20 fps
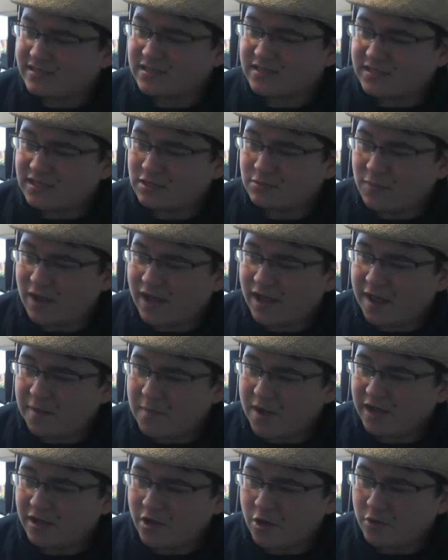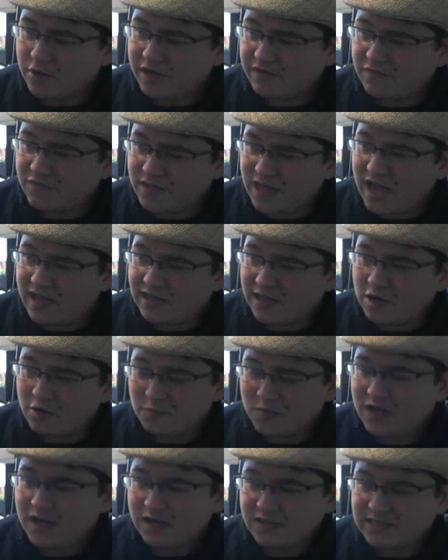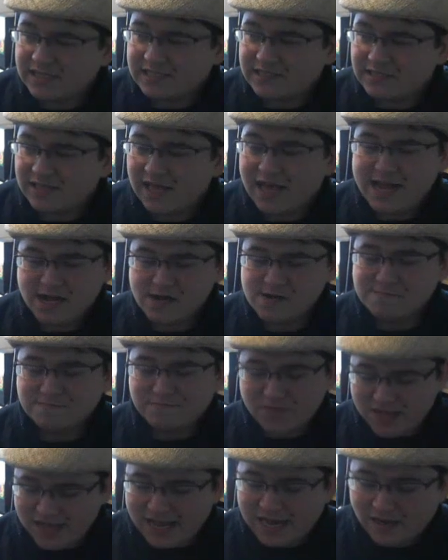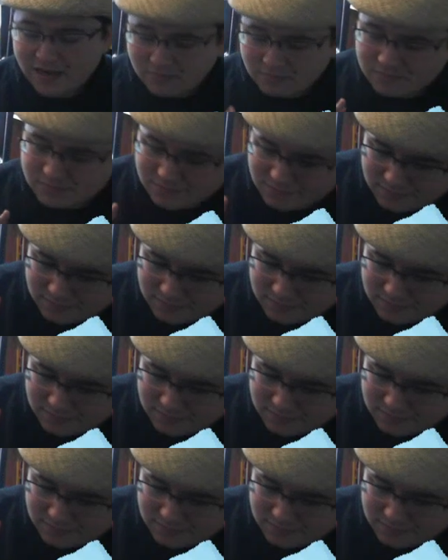is still my my GOTY for that year because it's like it